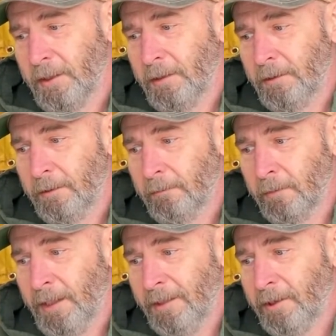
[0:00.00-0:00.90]
We're
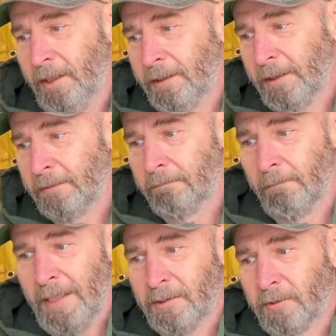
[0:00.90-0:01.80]
not talking
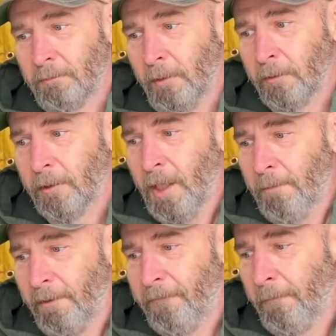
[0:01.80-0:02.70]
monster motor,
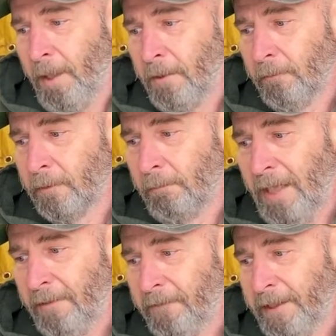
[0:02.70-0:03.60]
but from all the little
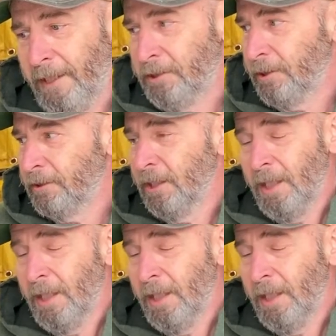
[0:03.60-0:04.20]
modifications,